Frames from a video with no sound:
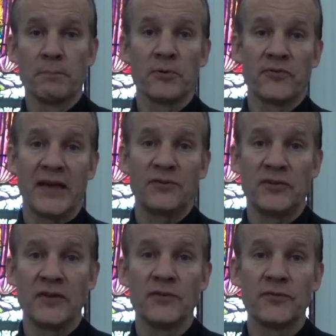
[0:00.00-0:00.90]

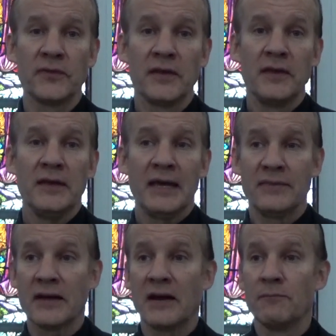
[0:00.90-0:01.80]
processions.
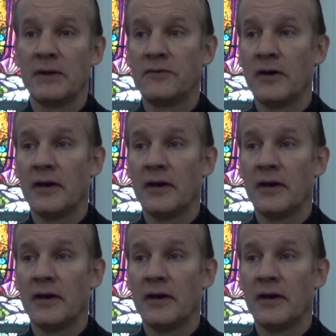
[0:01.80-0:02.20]
And the government